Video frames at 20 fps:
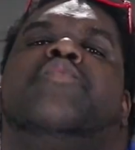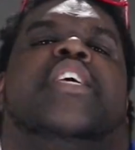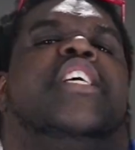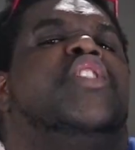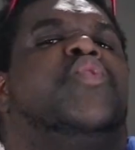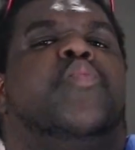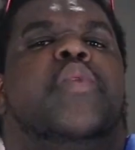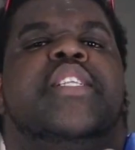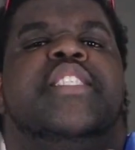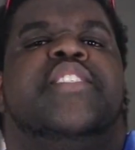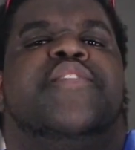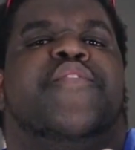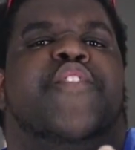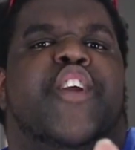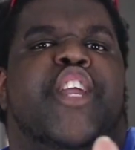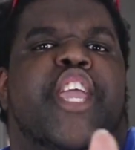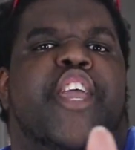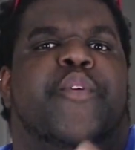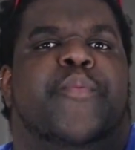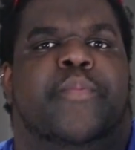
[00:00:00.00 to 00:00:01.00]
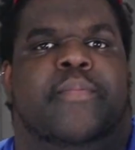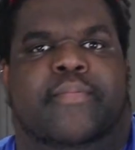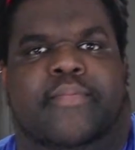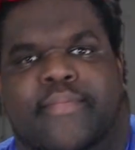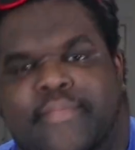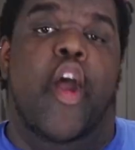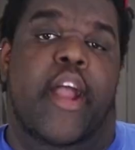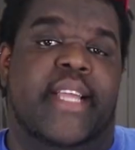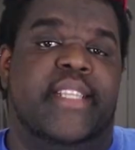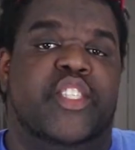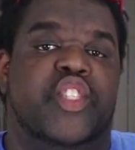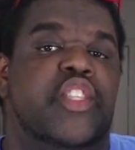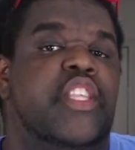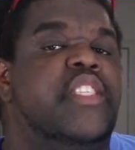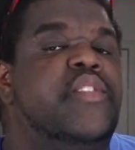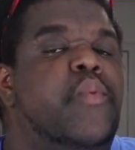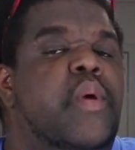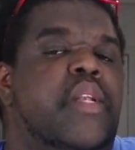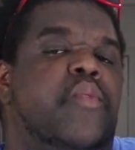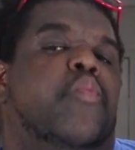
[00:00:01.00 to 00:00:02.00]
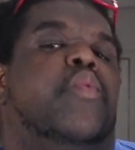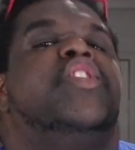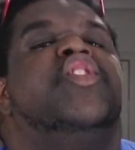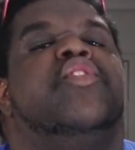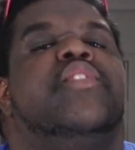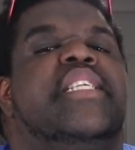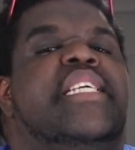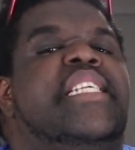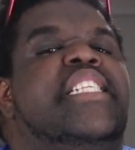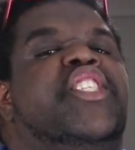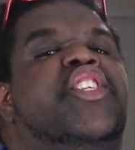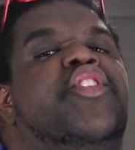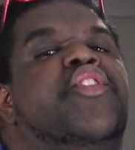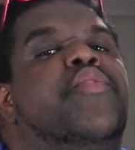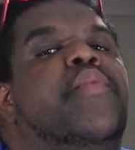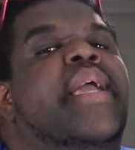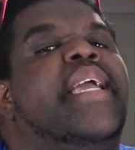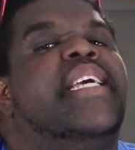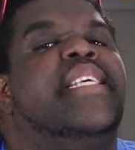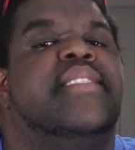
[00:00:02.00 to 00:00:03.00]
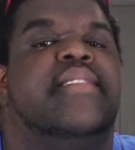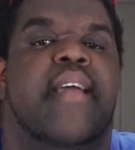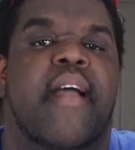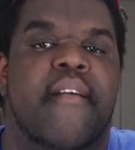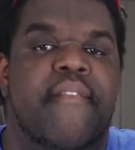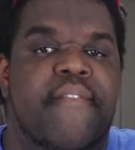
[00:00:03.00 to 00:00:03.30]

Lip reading: This one's for you. All right, so this one, what you'll need to do is